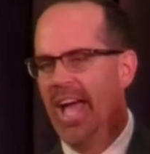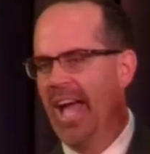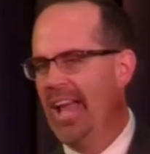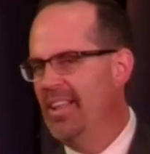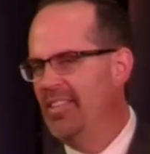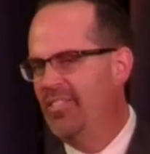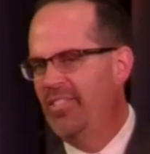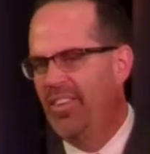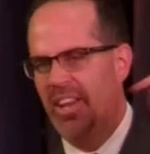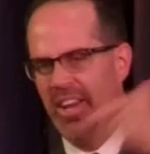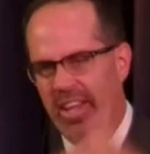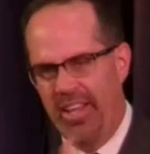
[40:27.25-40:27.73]

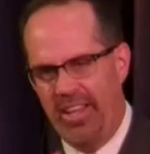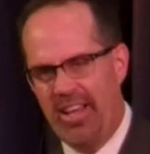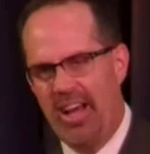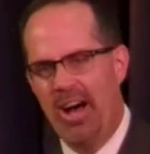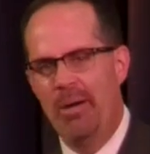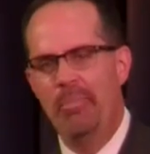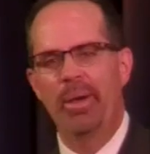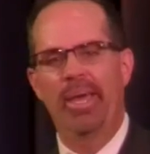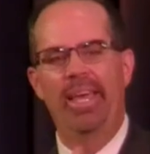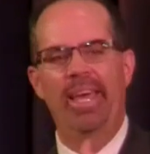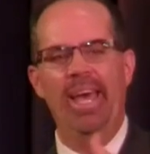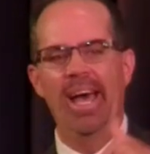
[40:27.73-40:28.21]
and it's going to
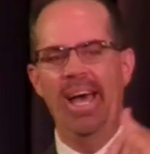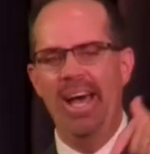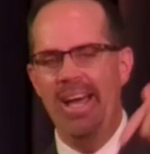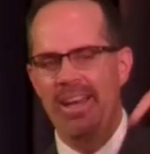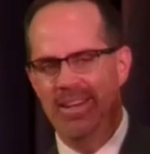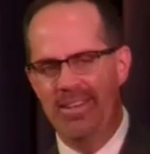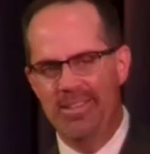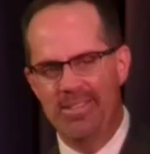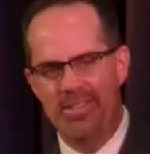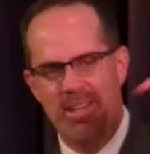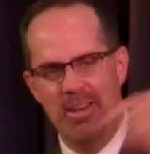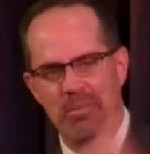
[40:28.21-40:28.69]
come
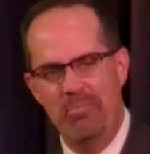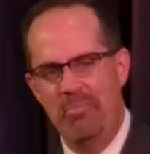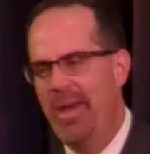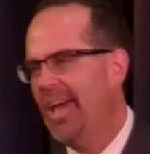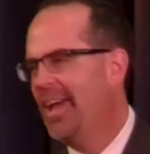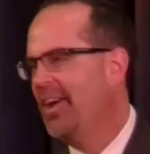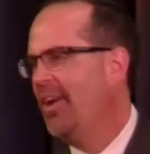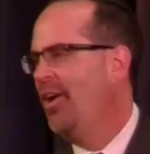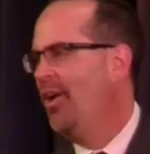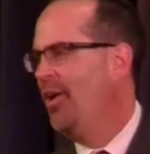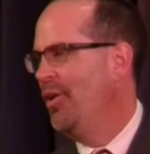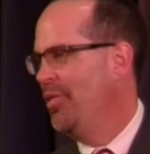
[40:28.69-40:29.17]
again, and it's going to
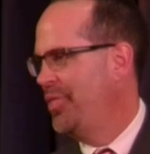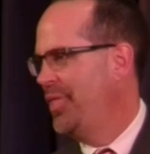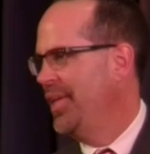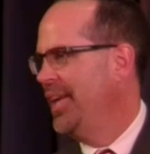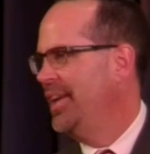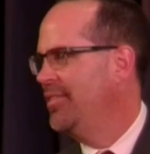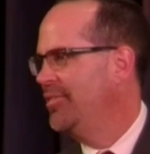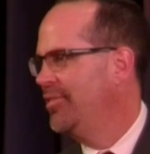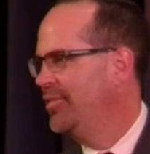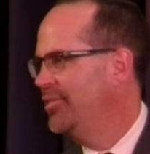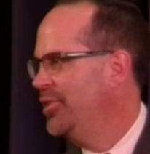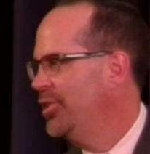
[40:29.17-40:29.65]
make all
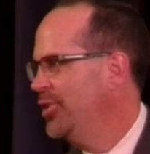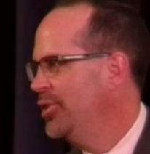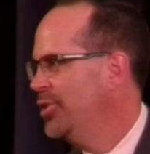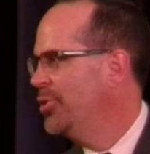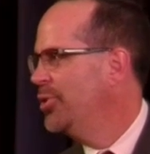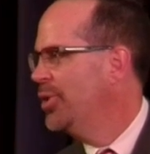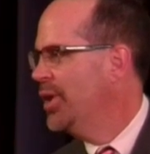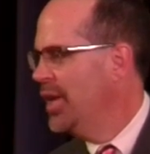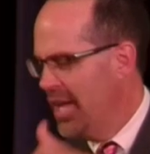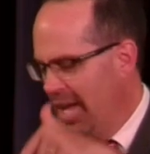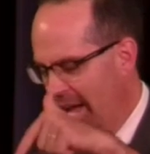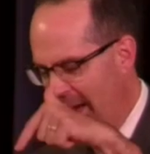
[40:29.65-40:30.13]
things
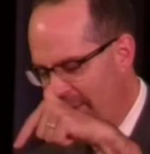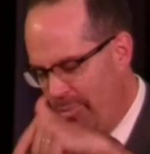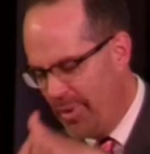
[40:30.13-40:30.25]
new.